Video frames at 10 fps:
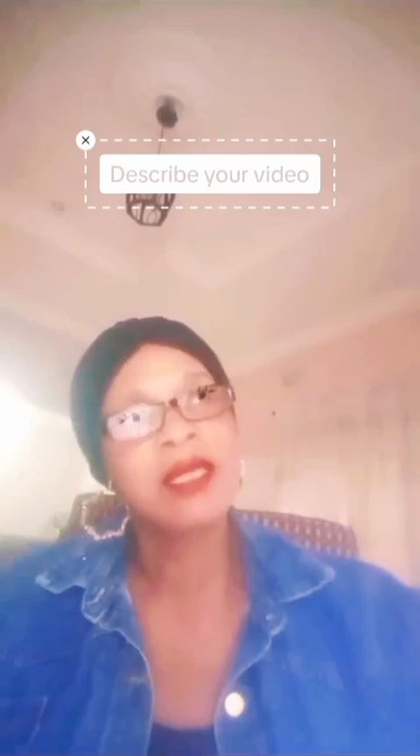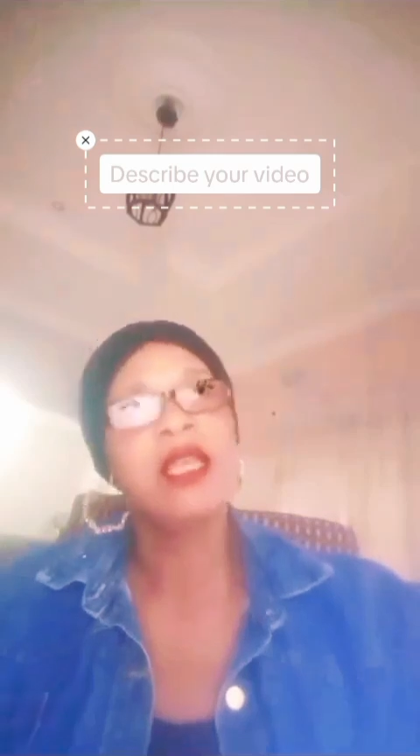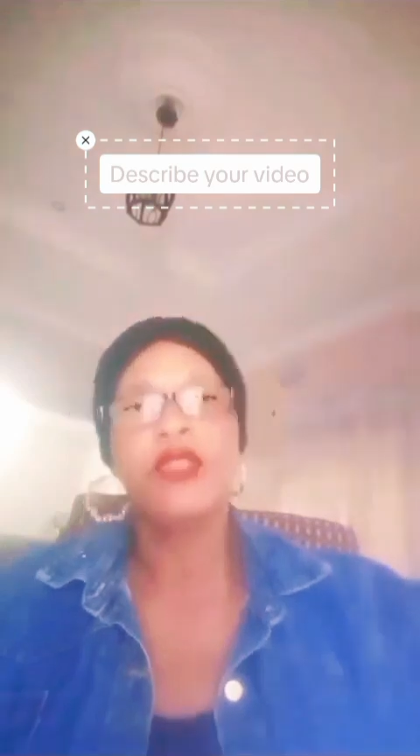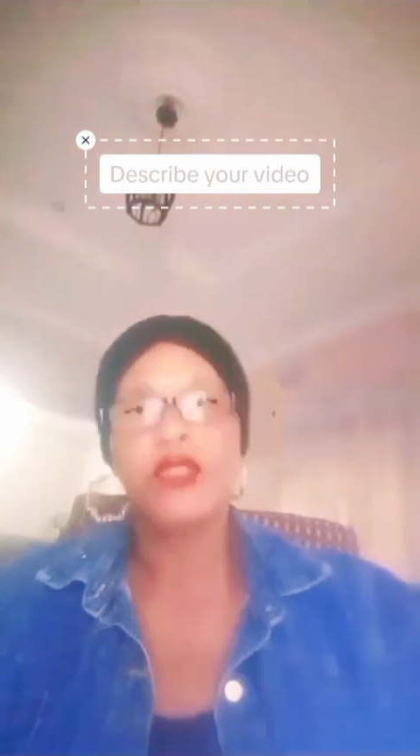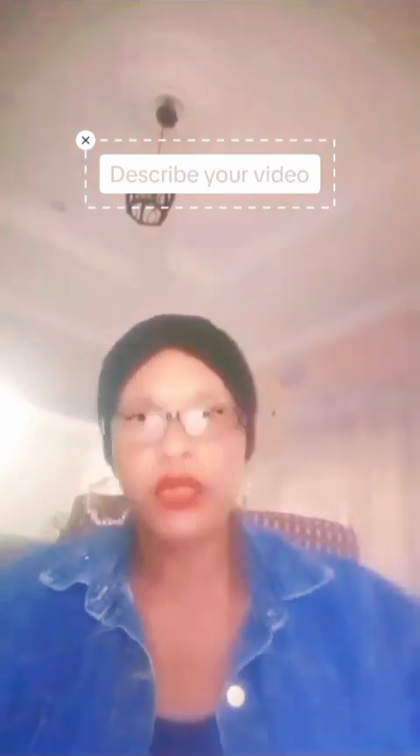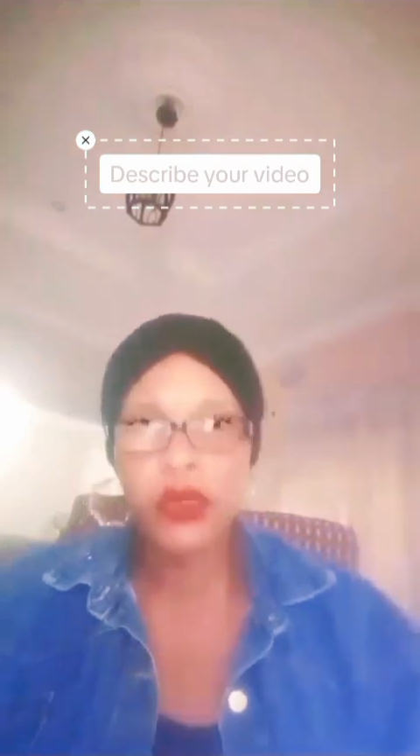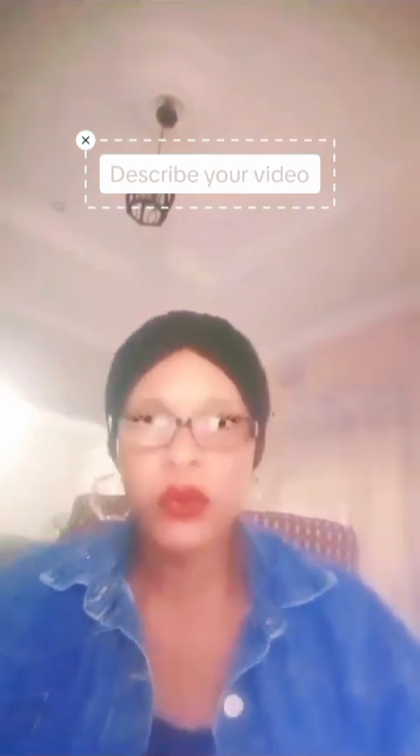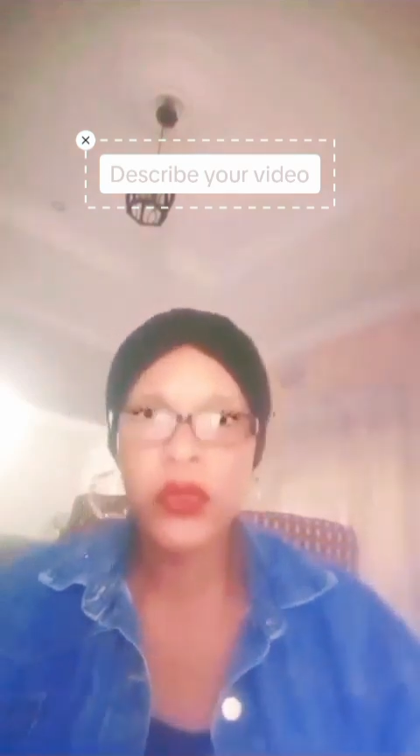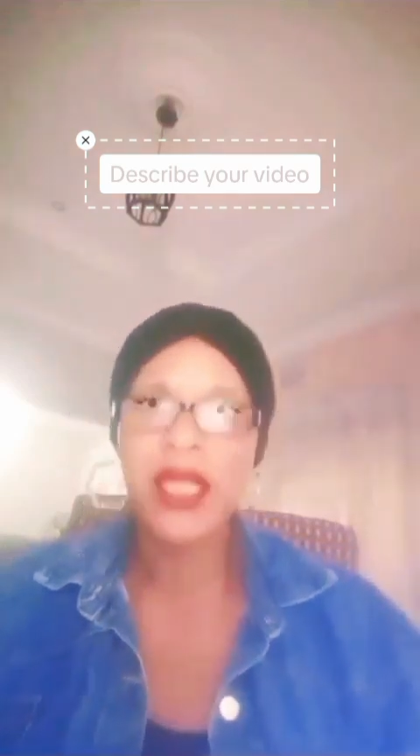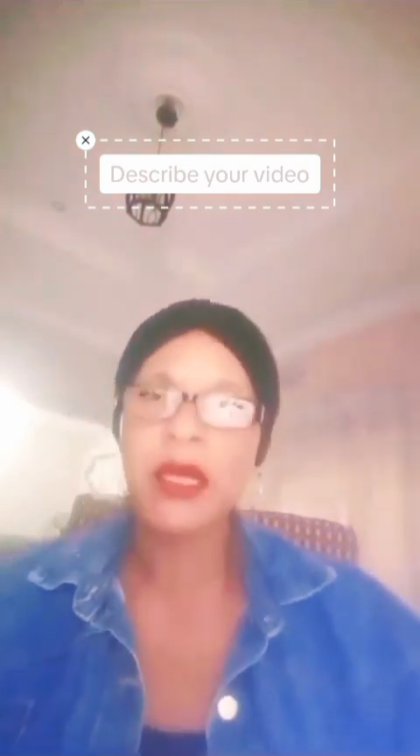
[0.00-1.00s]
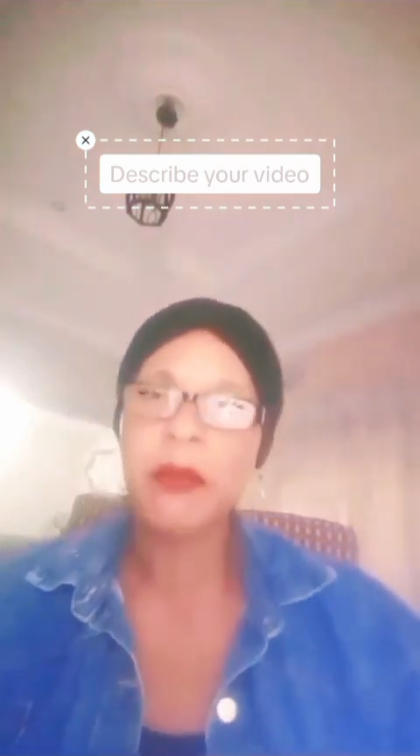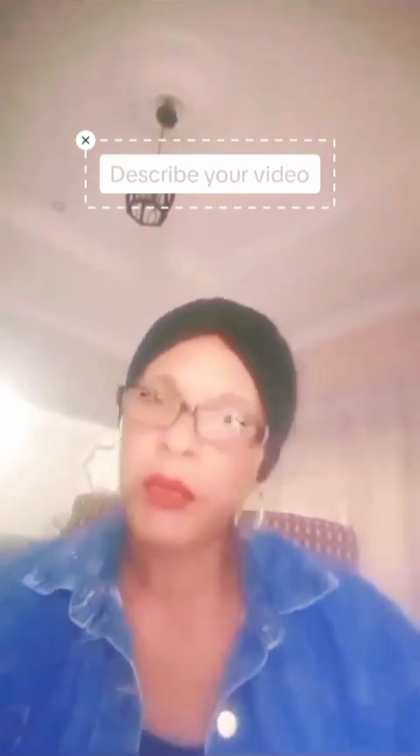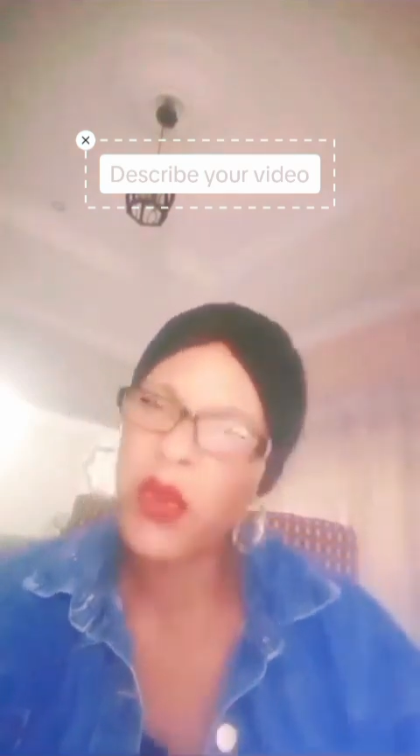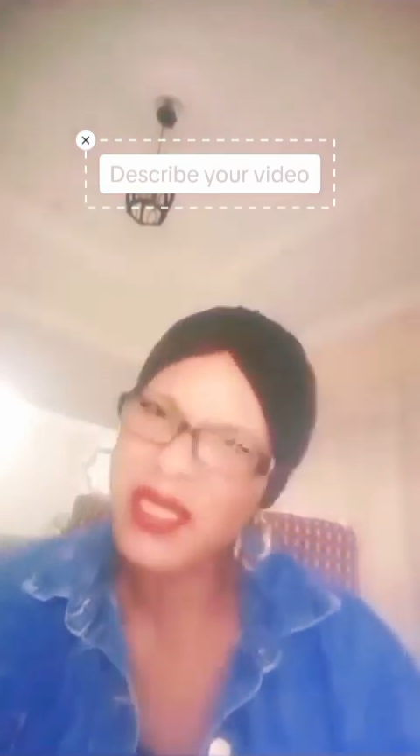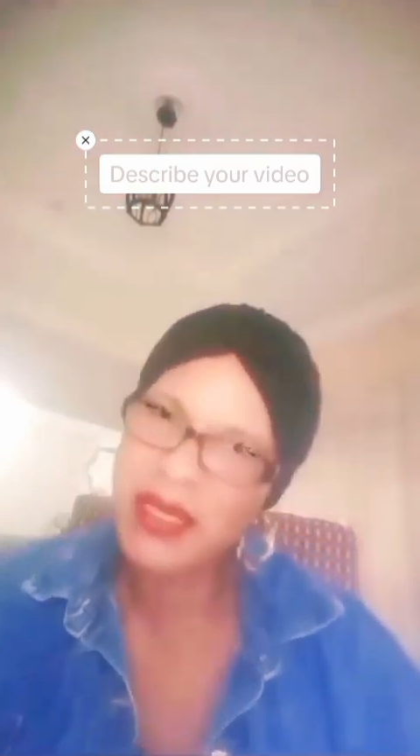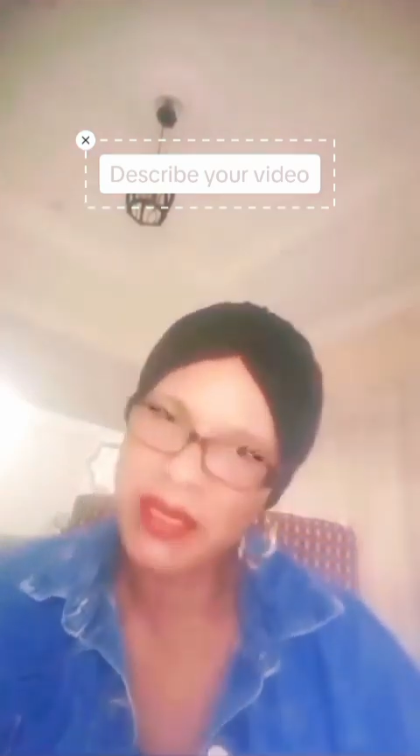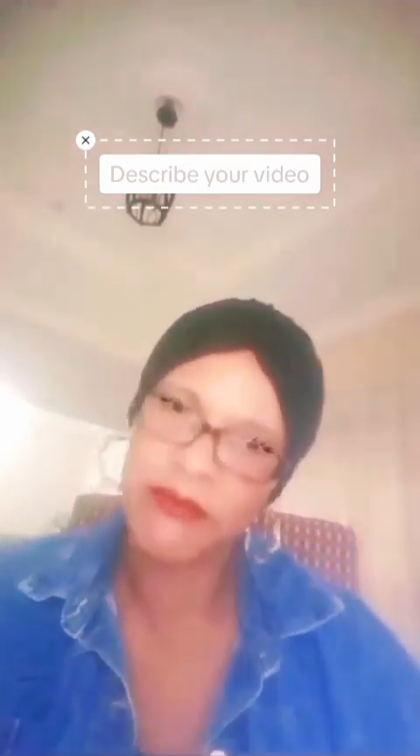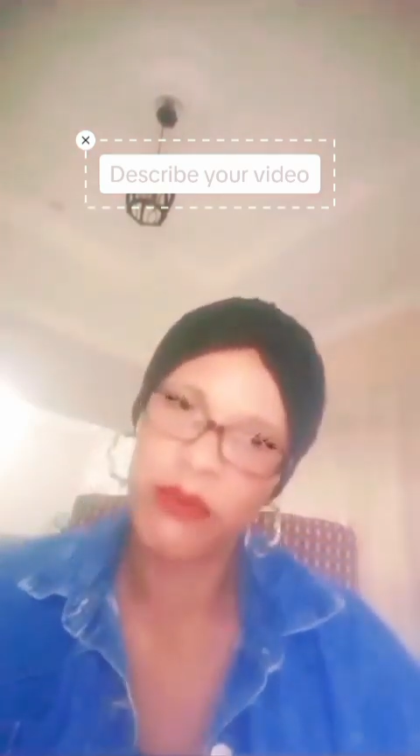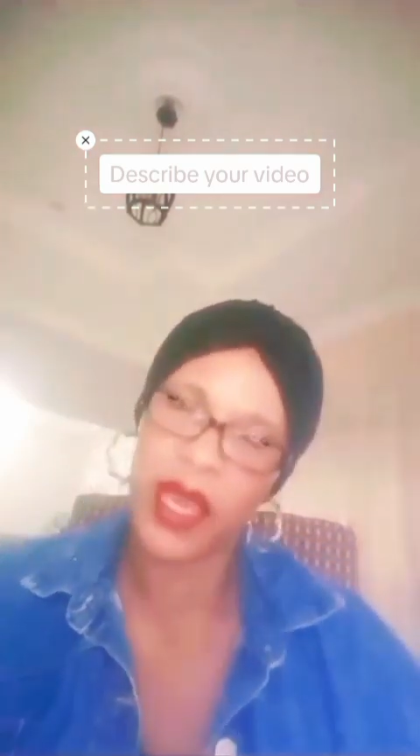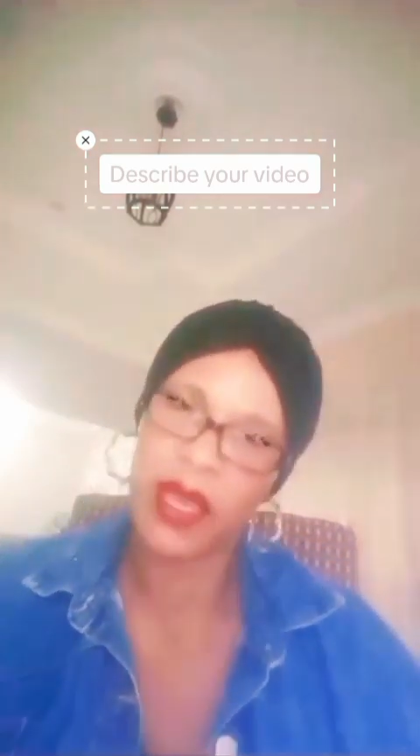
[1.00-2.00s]
you in a positive
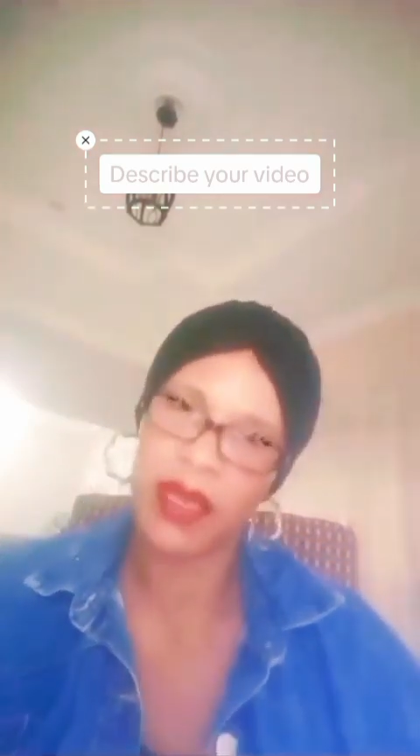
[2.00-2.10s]
way.